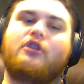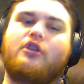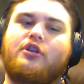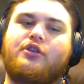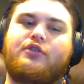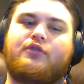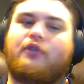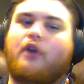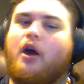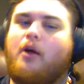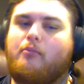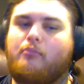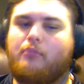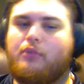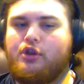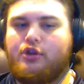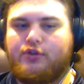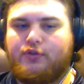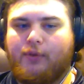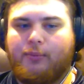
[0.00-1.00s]
He's from
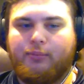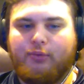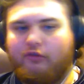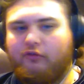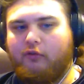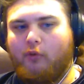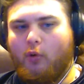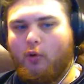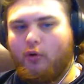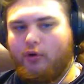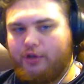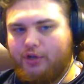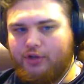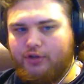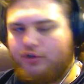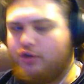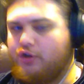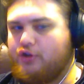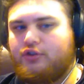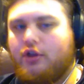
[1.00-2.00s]
the
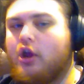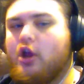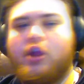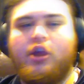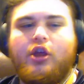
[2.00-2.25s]
40s.